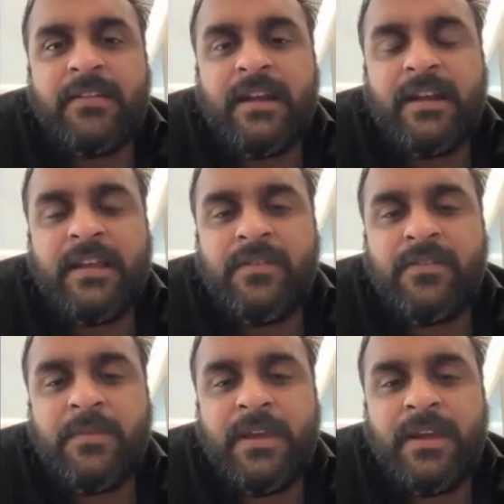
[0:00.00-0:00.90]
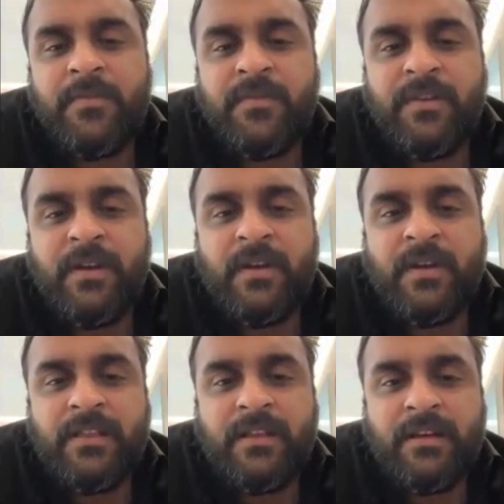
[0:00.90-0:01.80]
that he wants to make a movie
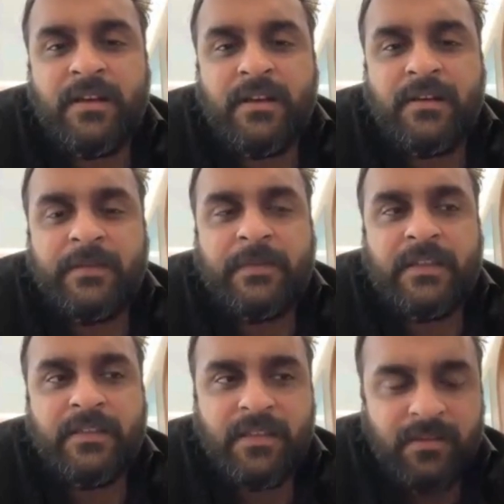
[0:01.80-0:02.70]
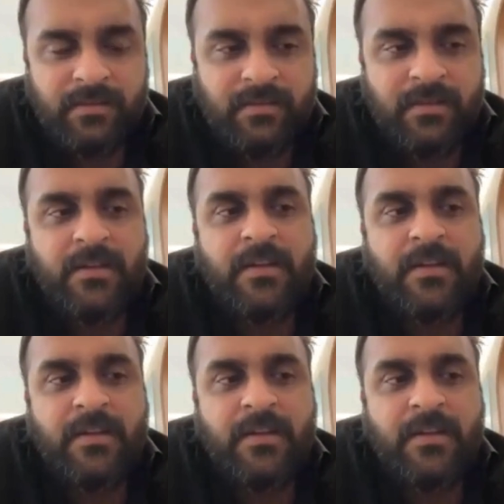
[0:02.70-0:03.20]
on this.